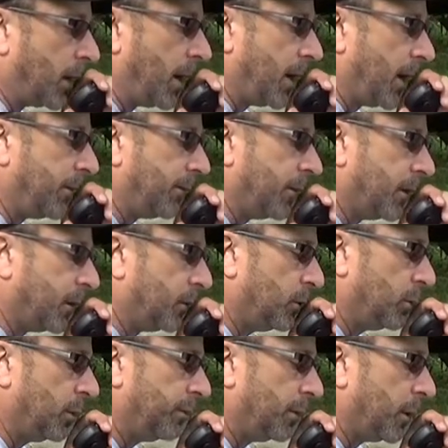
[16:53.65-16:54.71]
Okay, I have uh,
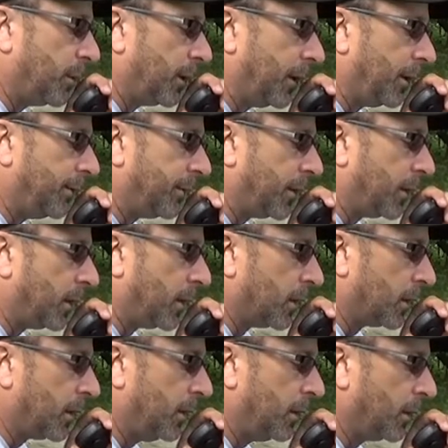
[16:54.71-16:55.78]
two of you, I believe, here.
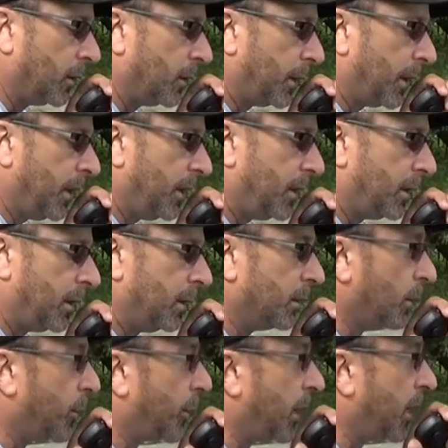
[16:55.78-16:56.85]
Uh, Kilo 8, Kilo